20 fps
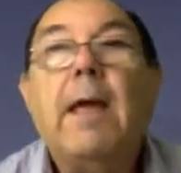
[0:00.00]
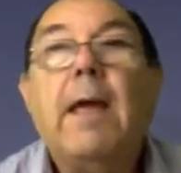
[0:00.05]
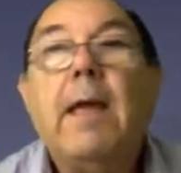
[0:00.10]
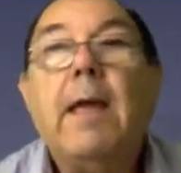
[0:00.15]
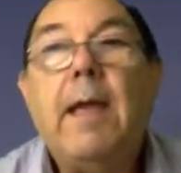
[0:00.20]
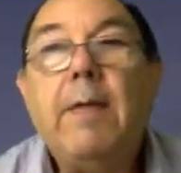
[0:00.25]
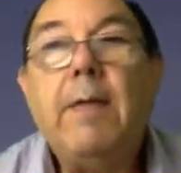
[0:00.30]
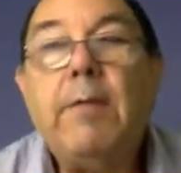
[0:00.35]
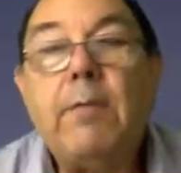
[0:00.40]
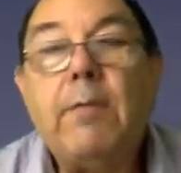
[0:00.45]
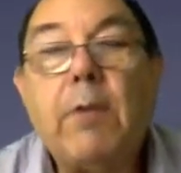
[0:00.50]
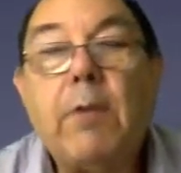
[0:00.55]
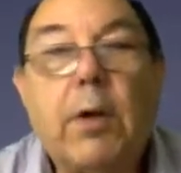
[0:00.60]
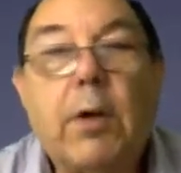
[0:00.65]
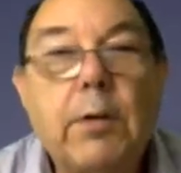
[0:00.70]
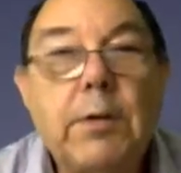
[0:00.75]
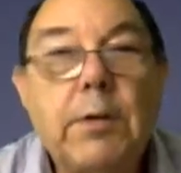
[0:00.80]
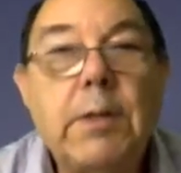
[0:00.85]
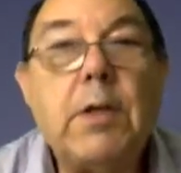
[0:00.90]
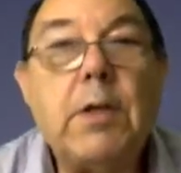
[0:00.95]
If you've
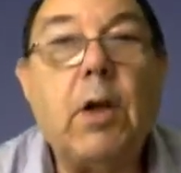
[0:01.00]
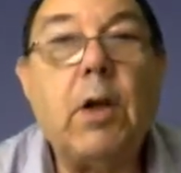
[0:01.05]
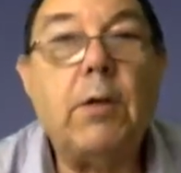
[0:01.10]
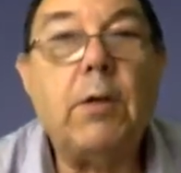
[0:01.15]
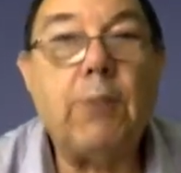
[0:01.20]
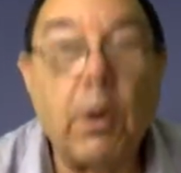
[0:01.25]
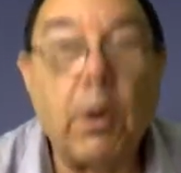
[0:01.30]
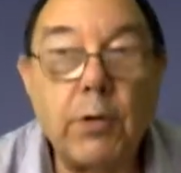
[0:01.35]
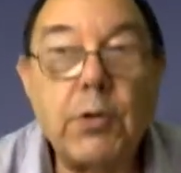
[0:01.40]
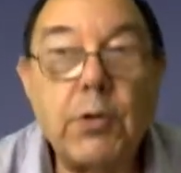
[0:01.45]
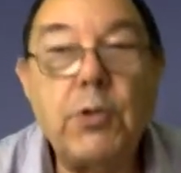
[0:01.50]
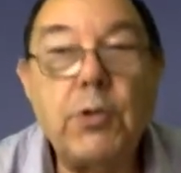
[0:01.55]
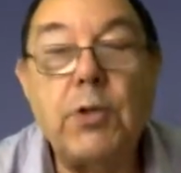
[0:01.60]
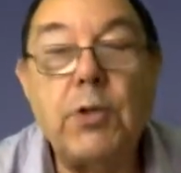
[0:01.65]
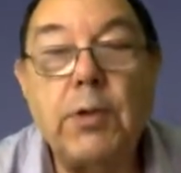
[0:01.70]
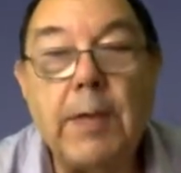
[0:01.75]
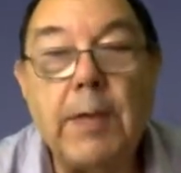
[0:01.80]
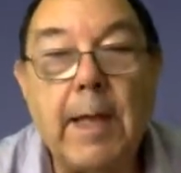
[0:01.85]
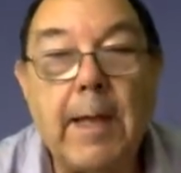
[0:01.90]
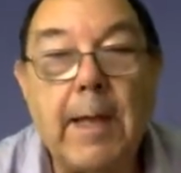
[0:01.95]
got dissolved
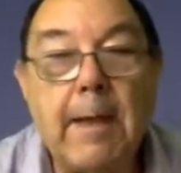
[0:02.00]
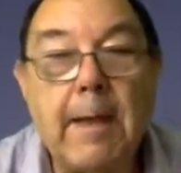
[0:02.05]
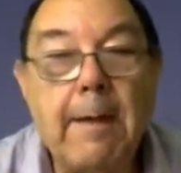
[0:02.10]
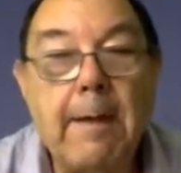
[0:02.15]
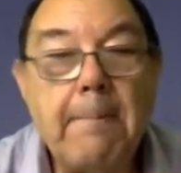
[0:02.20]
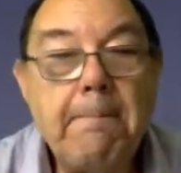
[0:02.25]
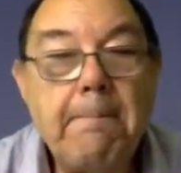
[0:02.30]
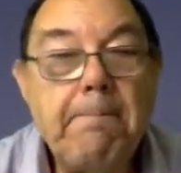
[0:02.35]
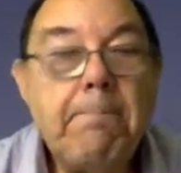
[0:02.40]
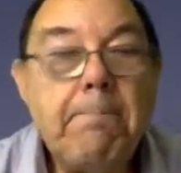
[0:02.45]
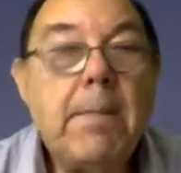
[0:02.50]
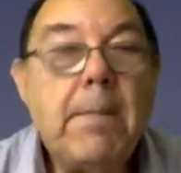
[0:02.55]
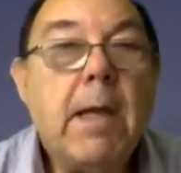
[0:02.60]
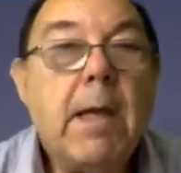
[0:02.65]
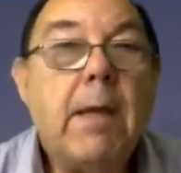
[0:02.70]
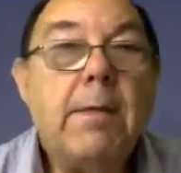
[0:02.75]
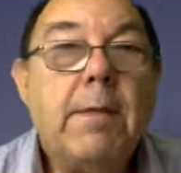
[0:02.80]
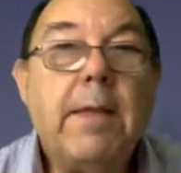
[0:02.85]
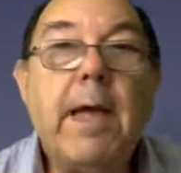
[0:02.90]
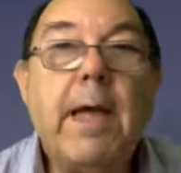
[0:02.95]
oxygen there,
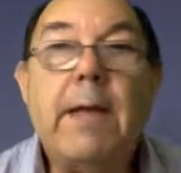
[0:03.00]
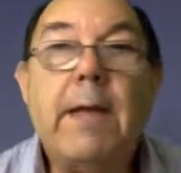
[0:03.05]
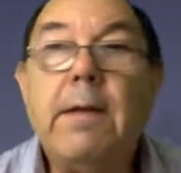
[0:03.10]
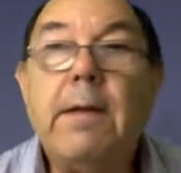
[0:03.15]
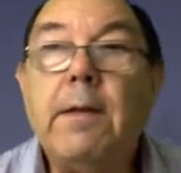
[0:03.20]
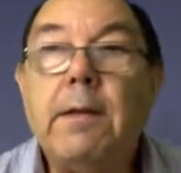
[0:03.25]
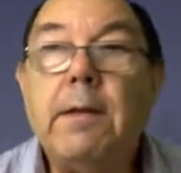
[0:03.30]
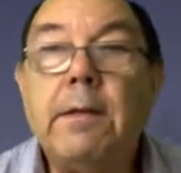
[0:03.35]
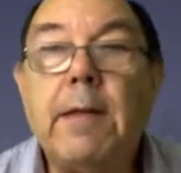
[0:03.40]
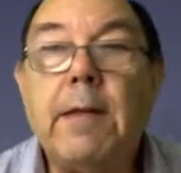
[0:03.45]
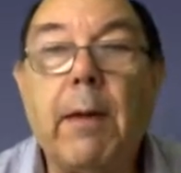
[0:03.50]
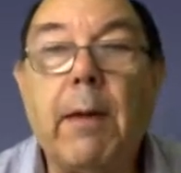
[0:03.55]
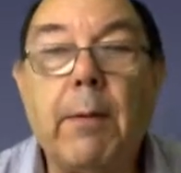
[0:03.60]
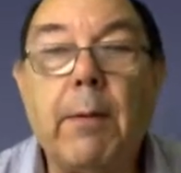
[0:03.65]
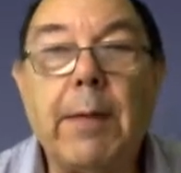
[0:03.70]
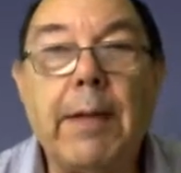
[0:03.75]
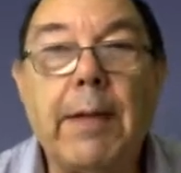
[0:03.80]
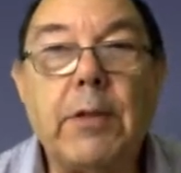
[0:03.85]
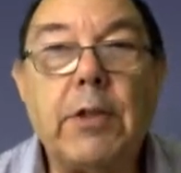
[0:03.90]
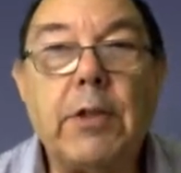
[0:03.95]
then that
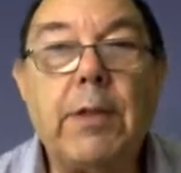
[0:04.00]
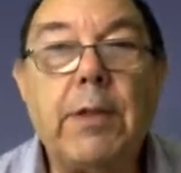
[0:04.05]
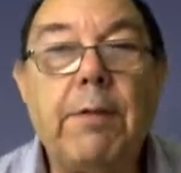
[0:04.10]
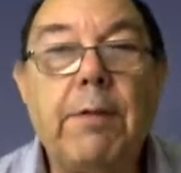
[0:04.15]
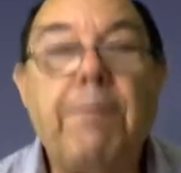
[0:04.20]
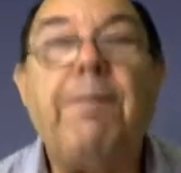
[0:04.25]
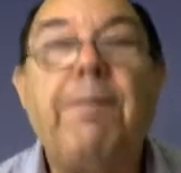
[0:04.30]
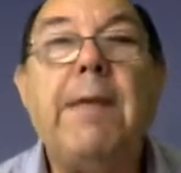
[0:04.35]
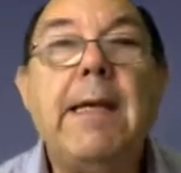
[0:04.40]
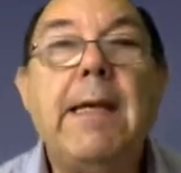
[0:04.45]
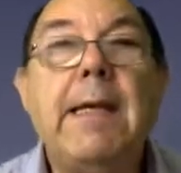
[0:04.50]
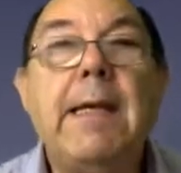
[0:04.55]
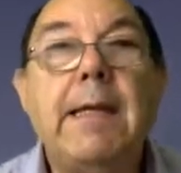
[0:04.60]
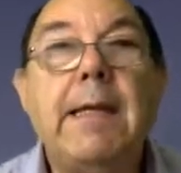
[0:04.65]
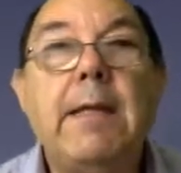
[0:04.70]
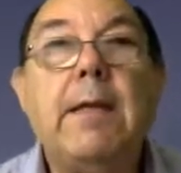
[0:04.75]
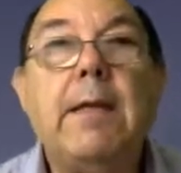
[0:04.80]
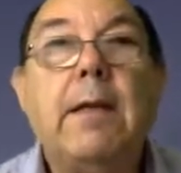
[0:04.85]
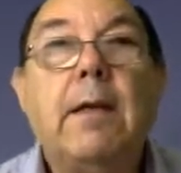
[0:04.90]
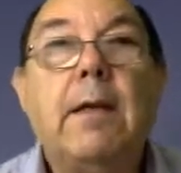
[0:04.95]
will actually
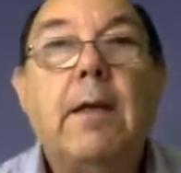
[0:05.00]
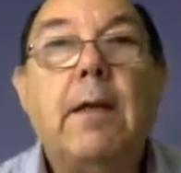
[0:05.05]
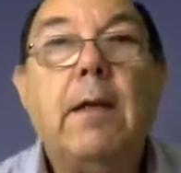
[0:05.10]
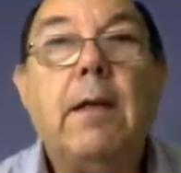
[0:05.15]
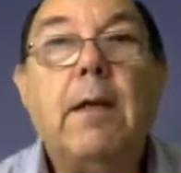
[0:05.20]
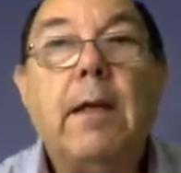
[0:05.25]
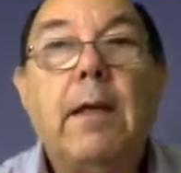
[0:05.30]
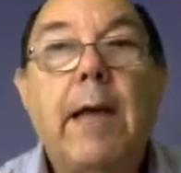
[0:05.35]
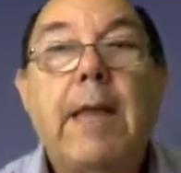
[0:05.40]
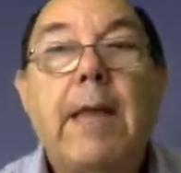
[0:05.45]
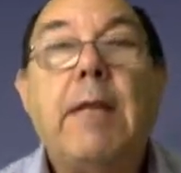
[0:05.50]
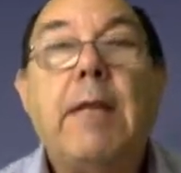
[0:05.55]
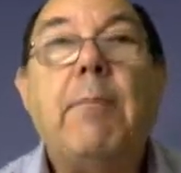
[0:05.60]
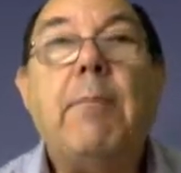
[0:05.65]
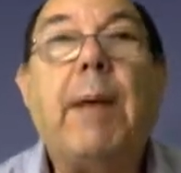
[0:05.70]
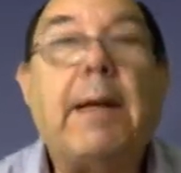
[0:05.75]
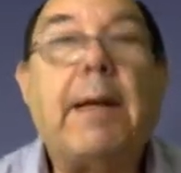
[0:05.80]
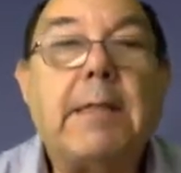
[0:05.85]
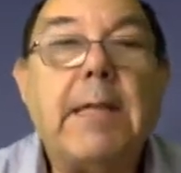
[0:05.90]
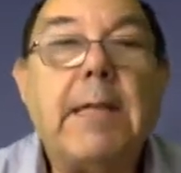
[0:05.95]
feed any
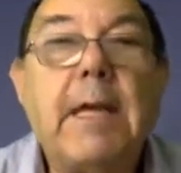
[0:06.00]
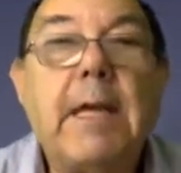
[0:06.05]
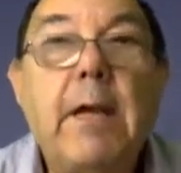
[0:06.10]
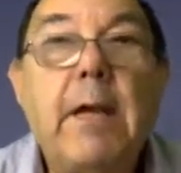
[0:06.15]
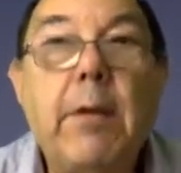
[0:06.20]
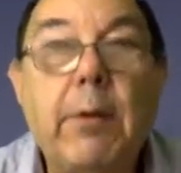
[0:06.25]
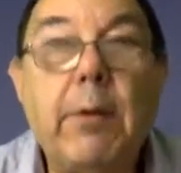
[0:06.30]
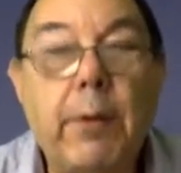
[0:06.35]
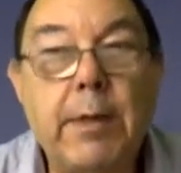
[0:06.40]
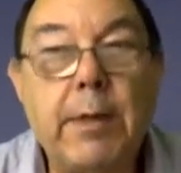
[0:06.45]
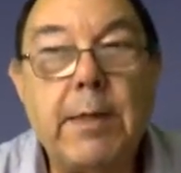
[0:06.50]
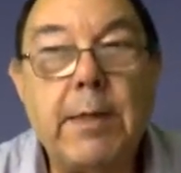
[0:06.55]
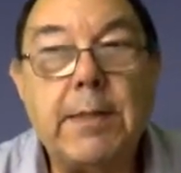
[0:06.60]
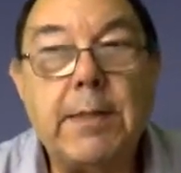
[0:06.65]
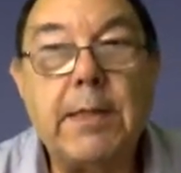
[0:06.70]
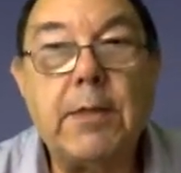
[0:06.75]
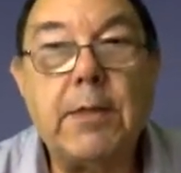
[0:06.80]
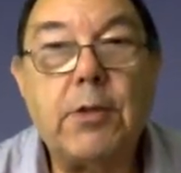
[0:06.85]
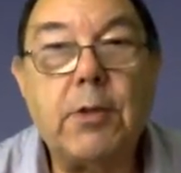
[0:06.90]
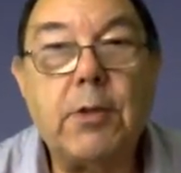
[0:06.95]
bacteria in the
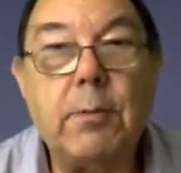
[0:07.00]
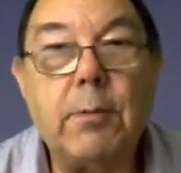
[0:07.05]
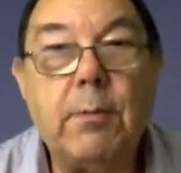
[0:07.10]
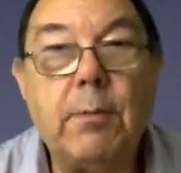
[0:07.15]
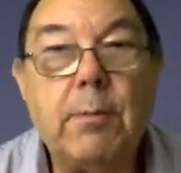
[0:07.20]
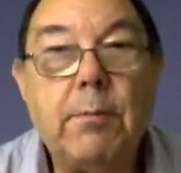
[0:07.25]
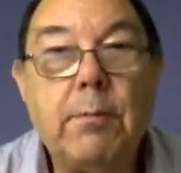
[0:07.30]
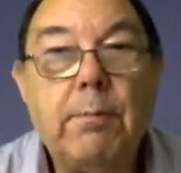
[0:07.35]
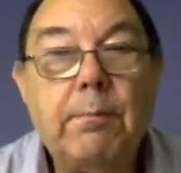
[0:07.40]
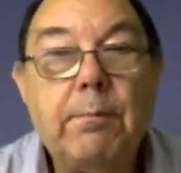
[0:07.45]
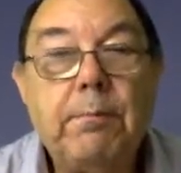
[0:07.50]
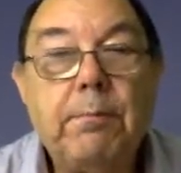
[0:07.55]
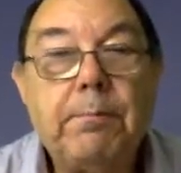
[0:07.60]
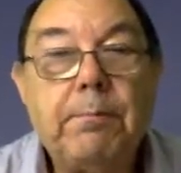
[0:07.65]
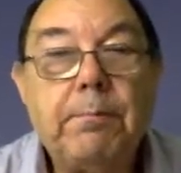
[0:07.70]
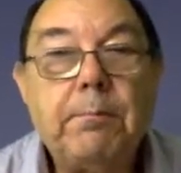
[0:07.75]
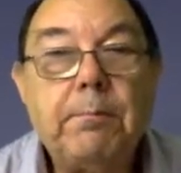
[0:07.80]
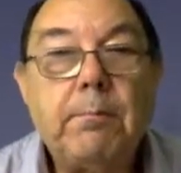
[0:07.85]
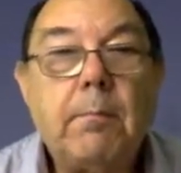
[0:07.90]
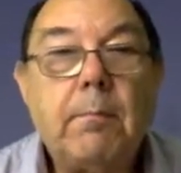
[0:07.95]
system.
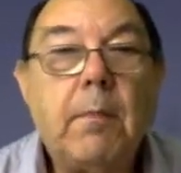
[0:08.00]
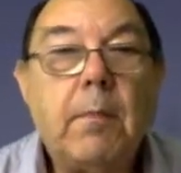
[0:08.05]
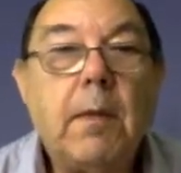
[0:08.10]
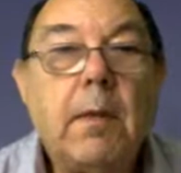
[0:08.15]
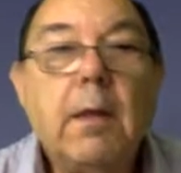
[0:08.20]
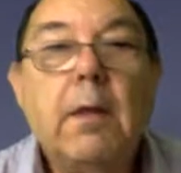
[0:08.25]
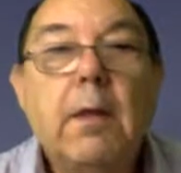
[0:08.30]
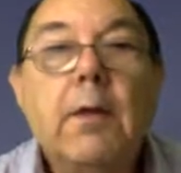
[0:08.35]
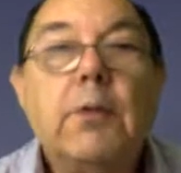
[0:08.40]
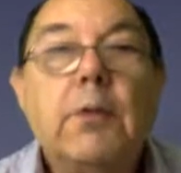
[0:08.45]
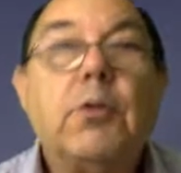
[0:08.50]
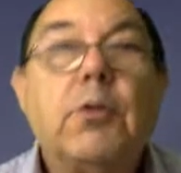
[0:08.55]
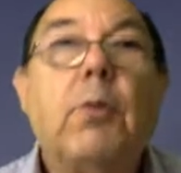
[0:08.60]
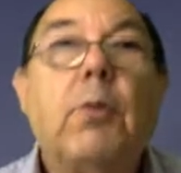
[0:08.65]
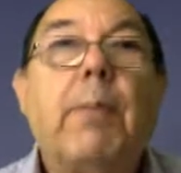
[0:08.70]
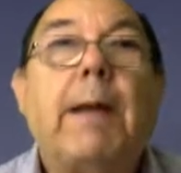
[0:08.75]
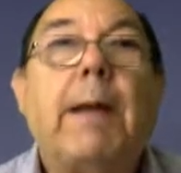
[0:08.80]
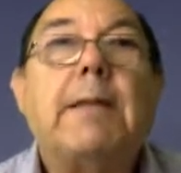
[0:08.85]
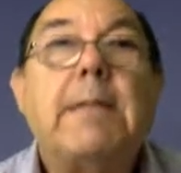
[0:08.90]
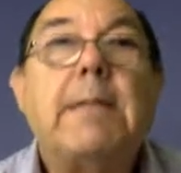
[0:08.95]
So
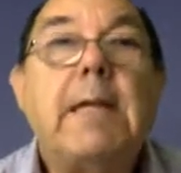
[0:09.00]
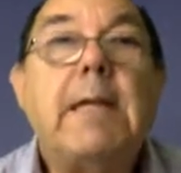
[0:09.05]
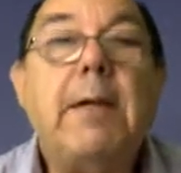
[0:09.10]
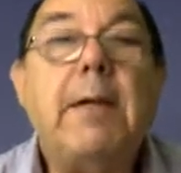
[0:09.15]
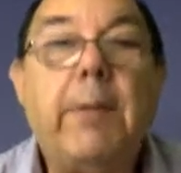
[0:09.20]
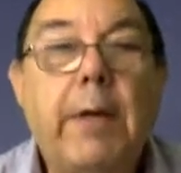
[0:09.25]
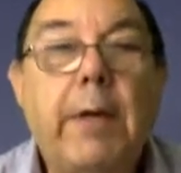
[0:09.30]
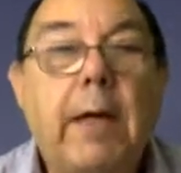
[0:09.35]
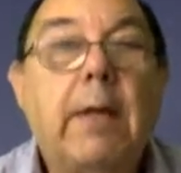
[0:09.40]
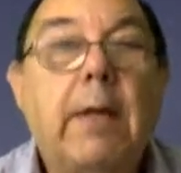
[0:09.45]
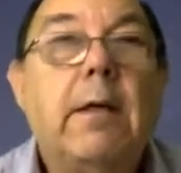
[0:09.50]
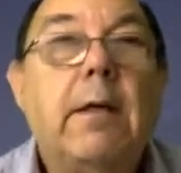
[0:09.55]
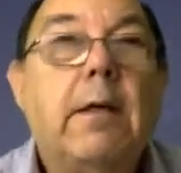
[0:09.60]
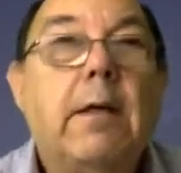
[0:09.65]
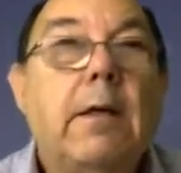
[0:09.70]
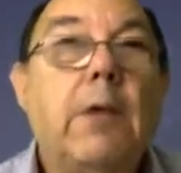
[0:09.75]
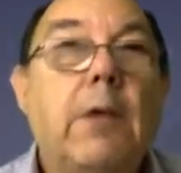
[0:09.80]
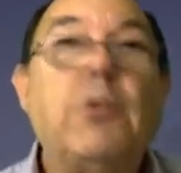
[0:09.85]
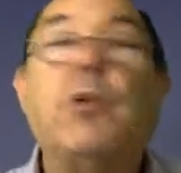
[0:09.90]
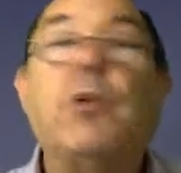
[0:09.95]
bacteria
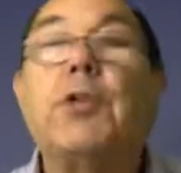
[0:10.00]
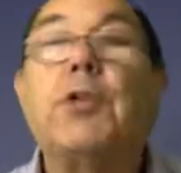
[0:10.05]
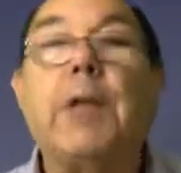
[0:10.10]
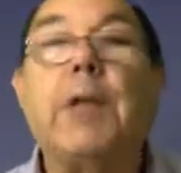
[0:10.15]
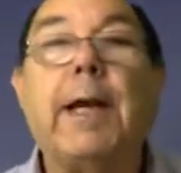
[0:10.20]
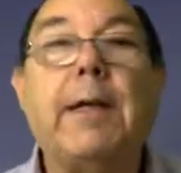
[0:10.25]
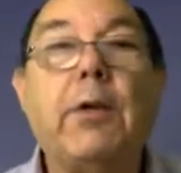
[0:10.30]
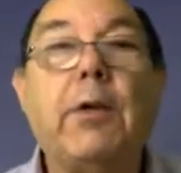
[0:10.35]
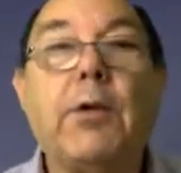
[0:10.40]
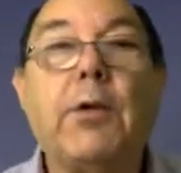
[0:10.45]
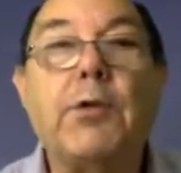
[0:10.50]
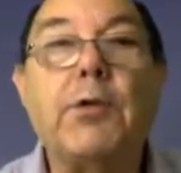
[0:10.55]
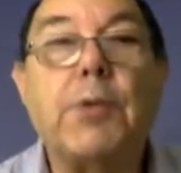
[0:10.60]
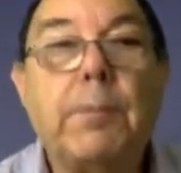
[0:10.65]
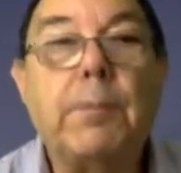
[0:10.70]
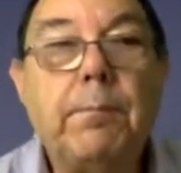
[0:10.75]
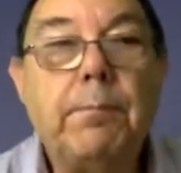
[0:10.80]
are just like us.